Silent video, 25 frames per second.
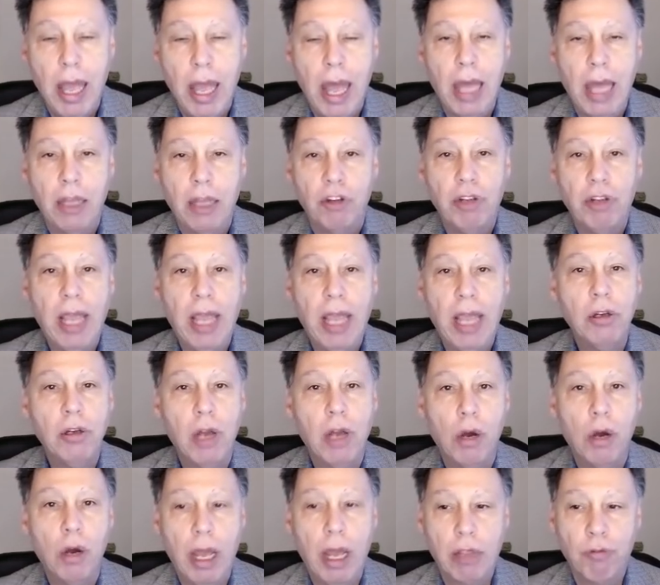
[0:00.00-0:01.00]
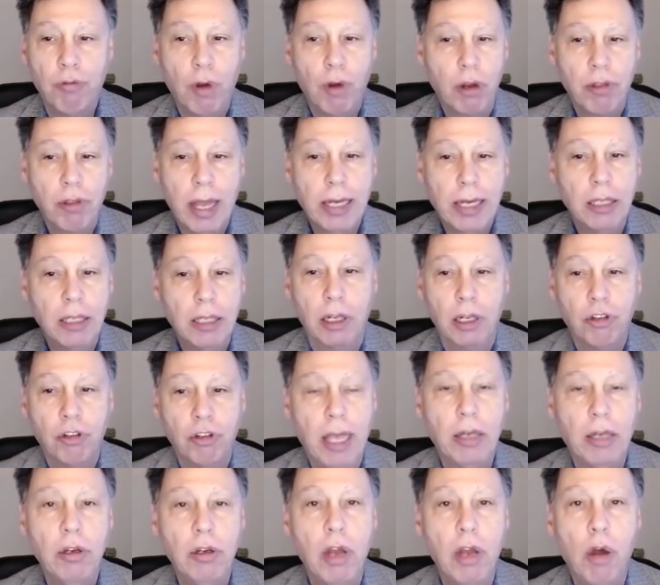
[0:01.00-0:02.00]
She had no, as far as I could tell, she
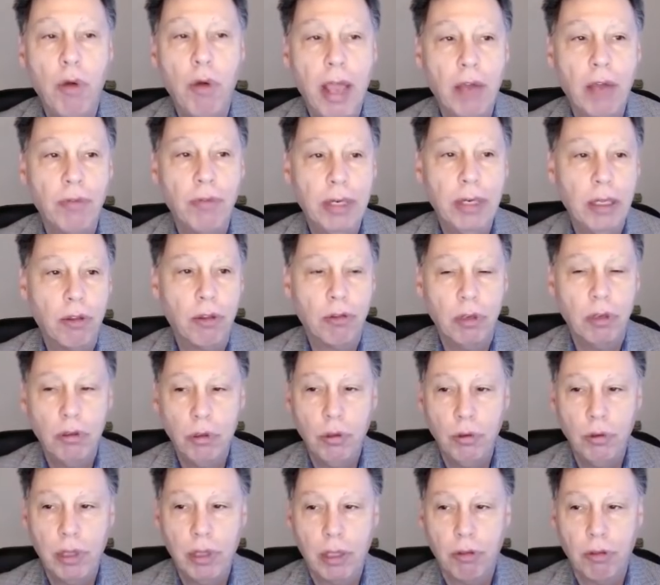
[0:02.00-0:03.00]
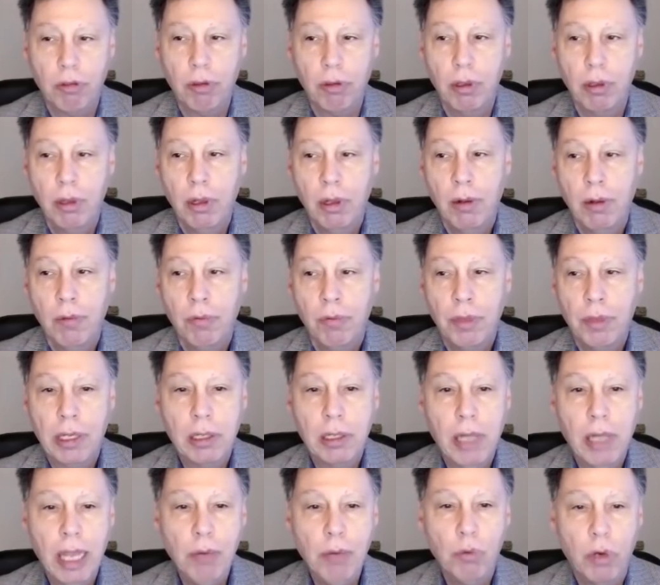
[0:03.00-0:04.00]
had no evidence to do this. The
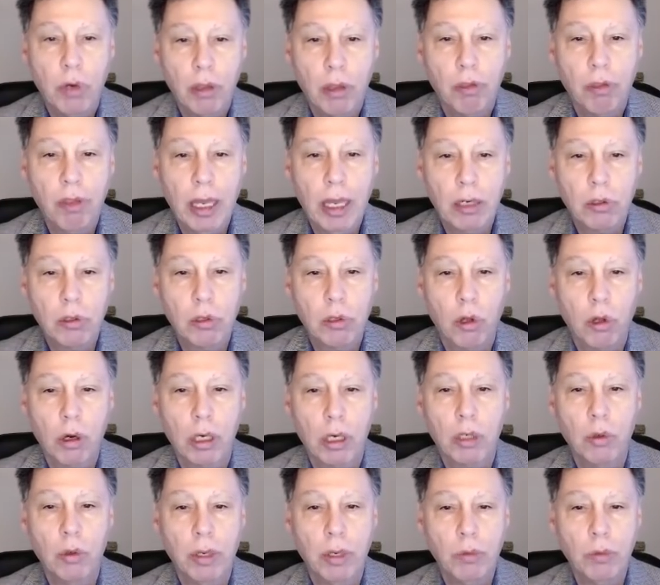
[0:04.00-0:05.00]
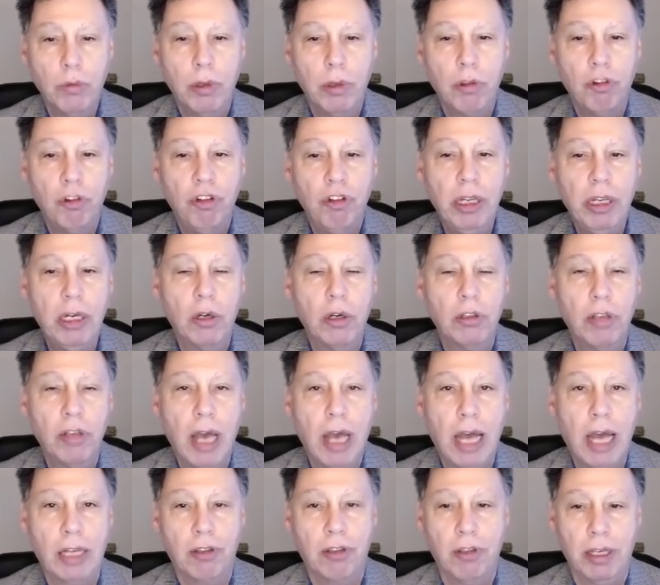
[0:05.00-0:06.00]
claim was that chloroquine was
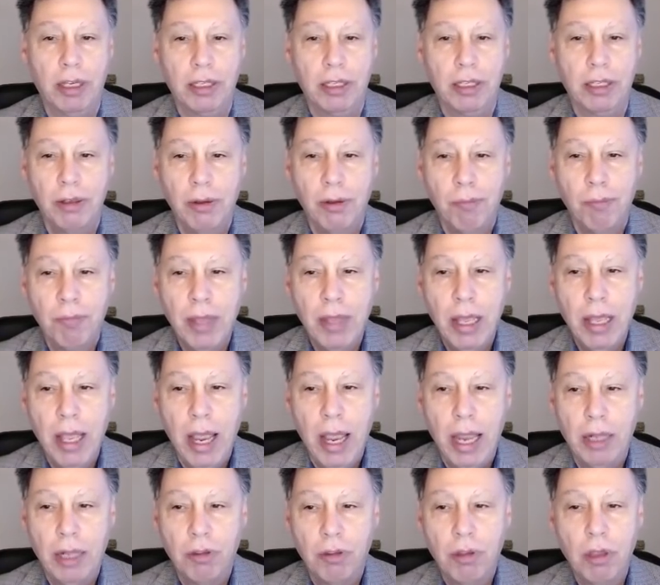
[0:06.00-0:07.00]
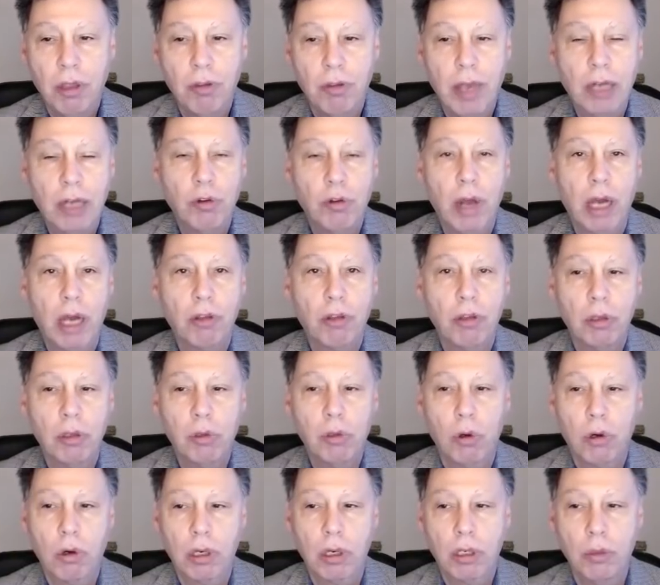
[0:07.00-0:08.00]
genotoxic, and since
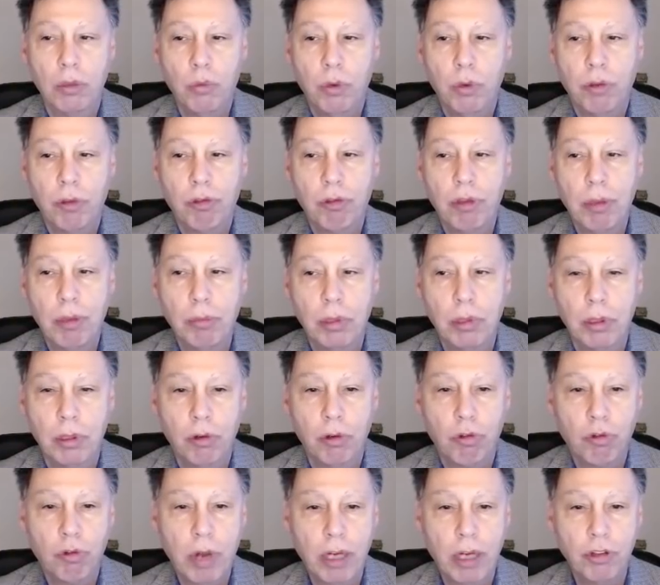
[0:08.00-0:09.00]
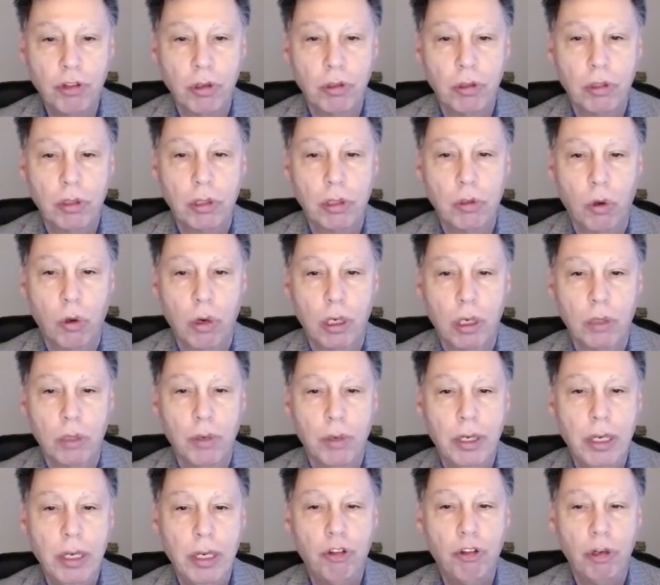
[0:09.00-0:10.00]
hydroxychloroquine was similar in structure to
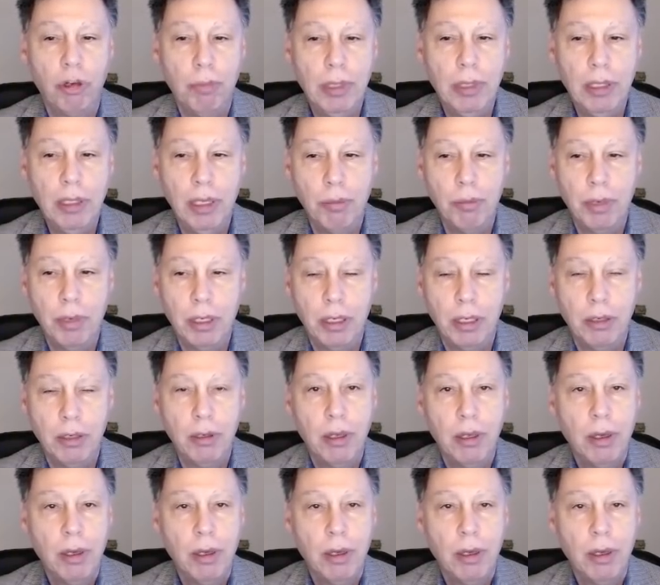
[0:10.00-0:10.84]
chloroquine, it should be limited.